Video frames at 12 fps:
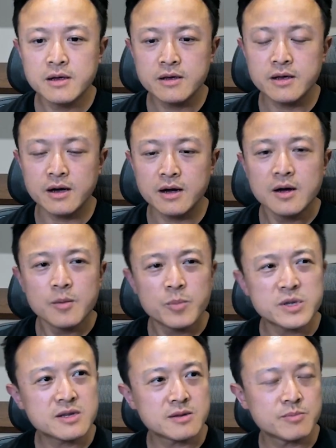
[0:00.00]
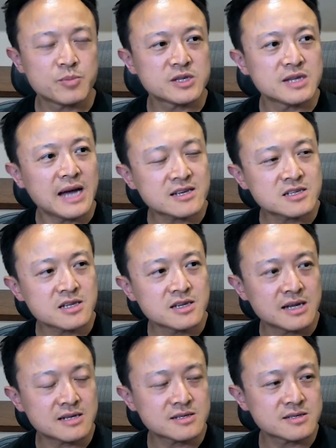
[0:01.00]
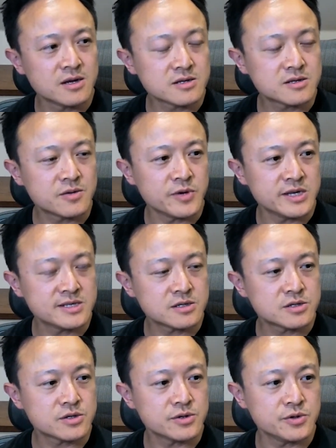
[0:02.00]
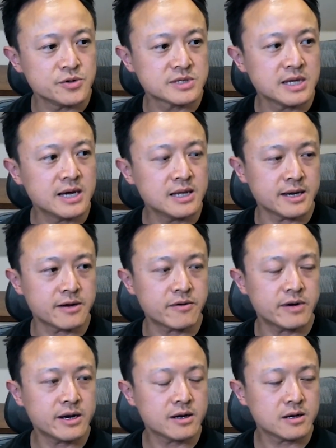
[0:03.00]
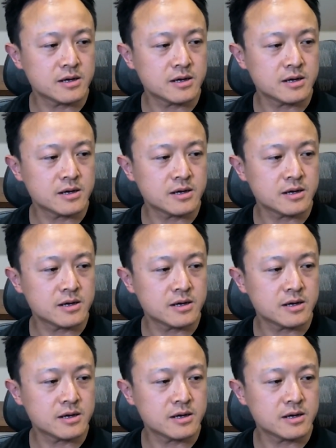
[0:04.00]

Yeah, but actually, that's not the reason to use LightLink, right?